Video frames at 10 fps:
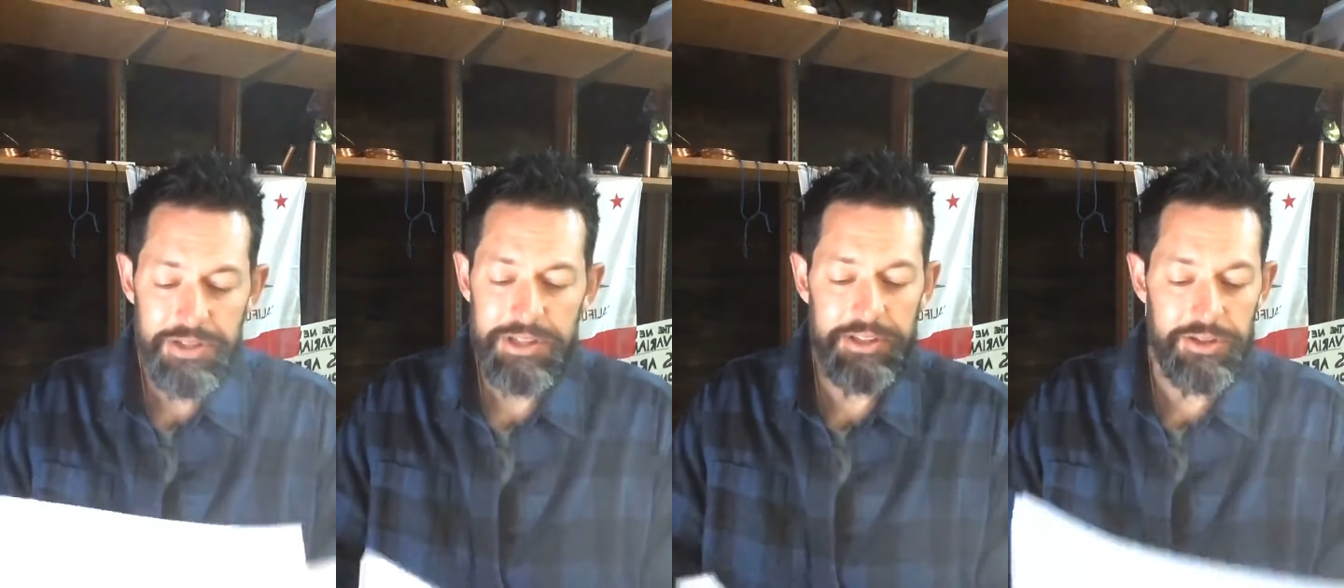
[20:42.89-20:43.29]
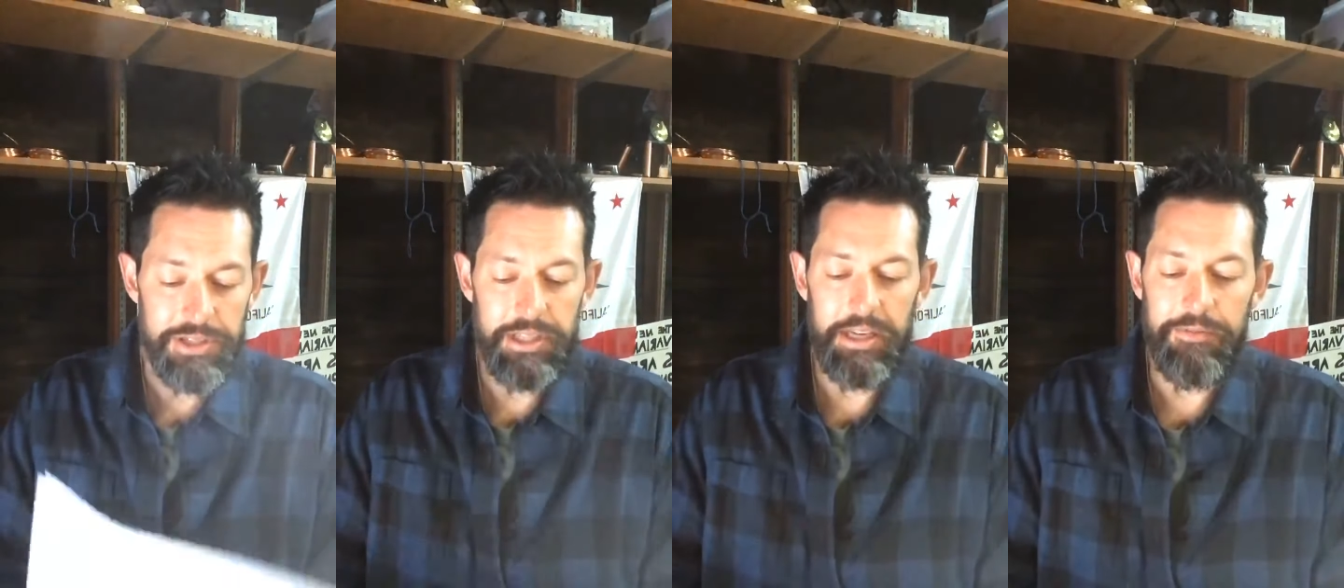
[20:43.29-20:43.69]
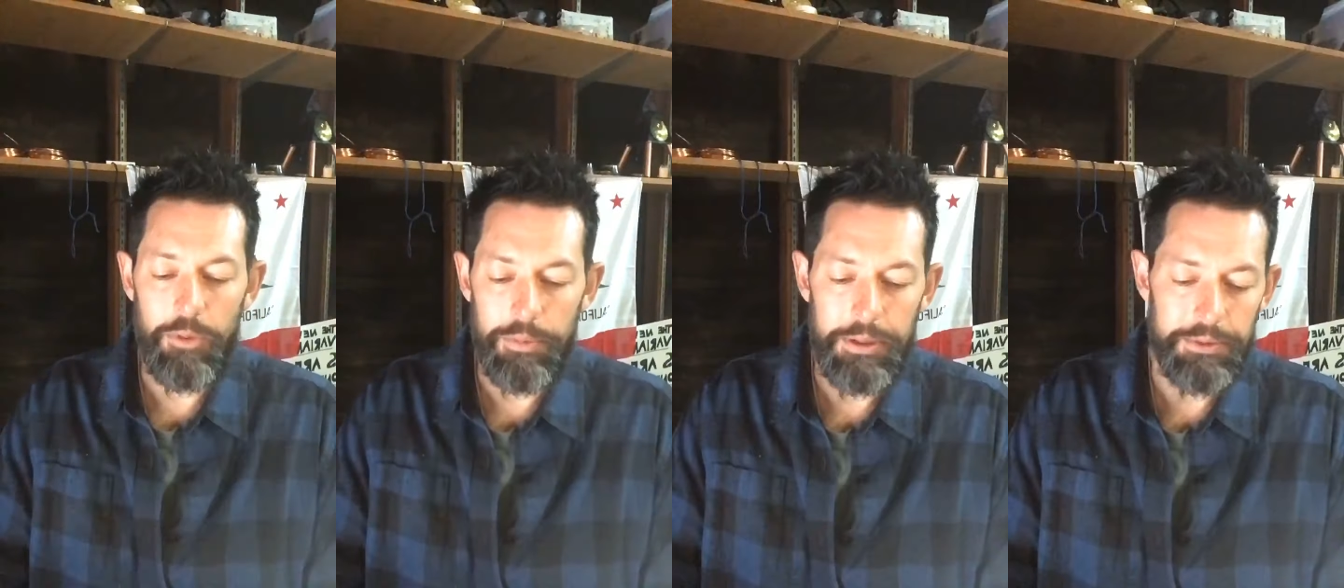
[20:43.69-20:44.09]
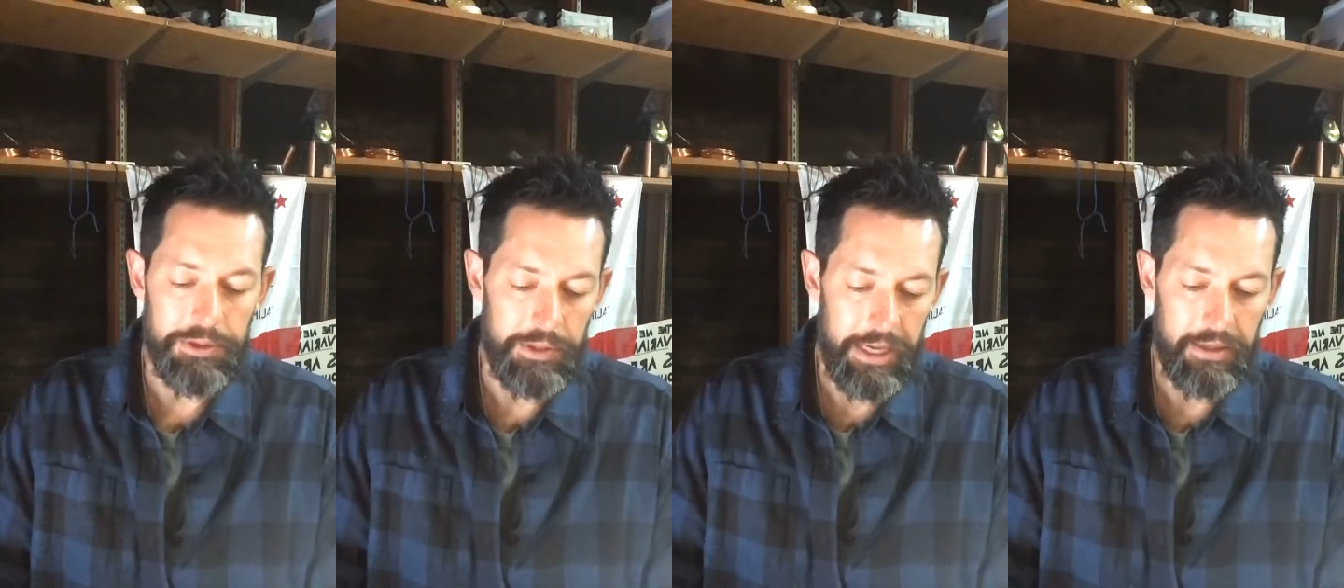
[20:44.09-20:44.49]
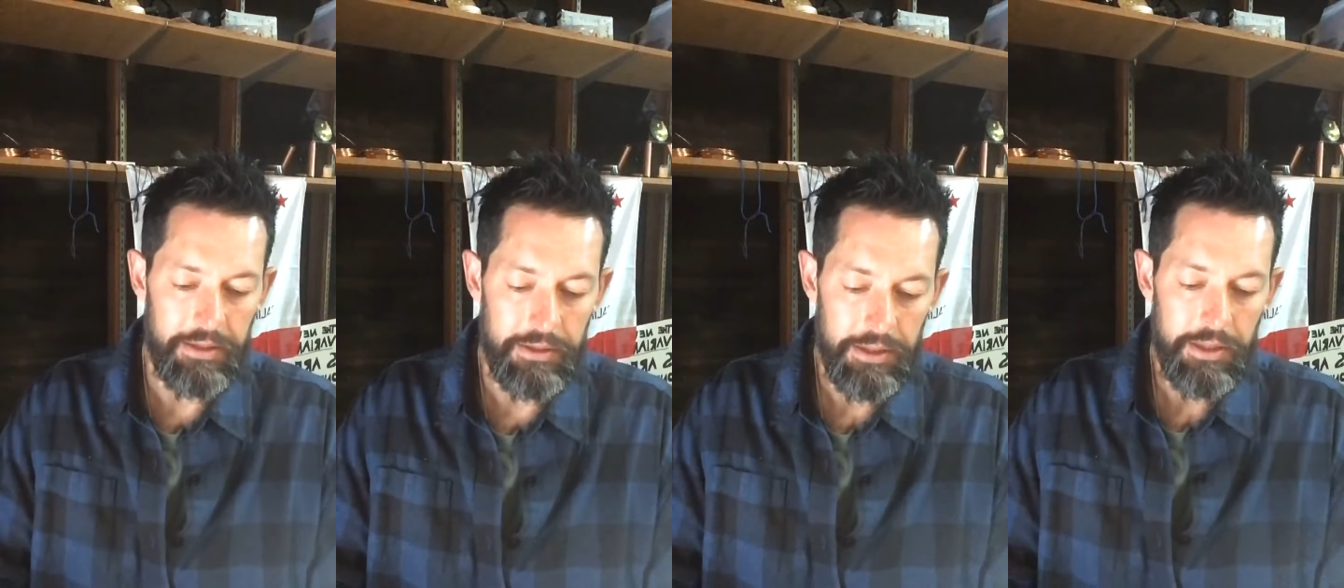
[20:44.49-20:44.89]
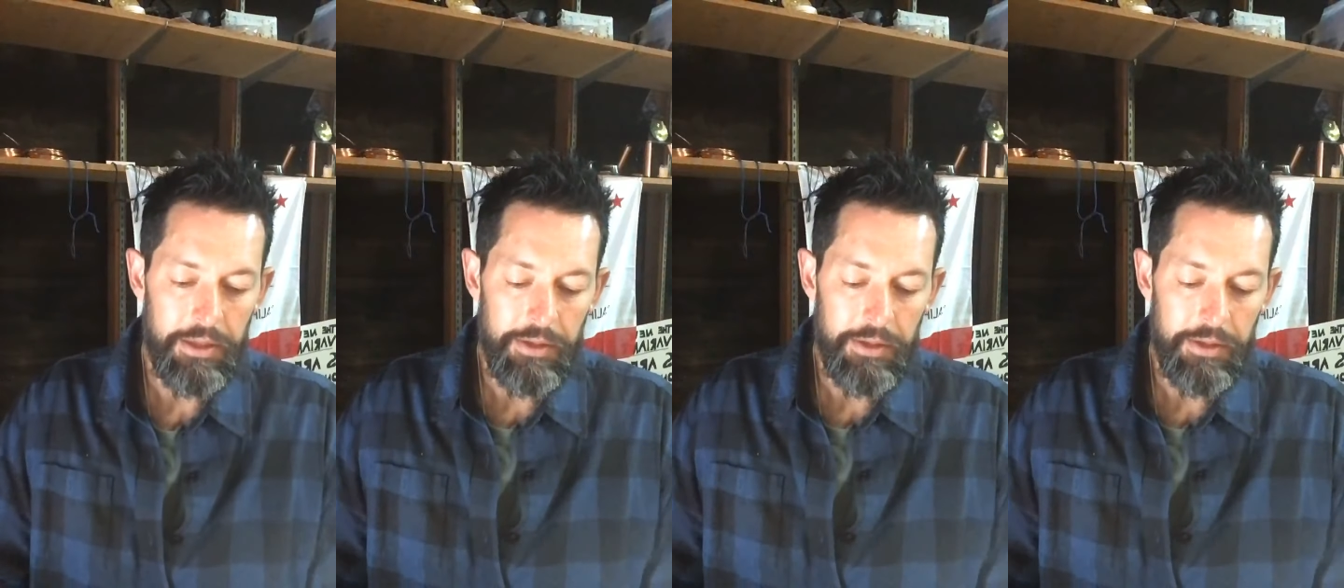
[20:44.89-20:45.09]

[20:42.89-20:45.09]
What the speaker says: And just think if more people do that.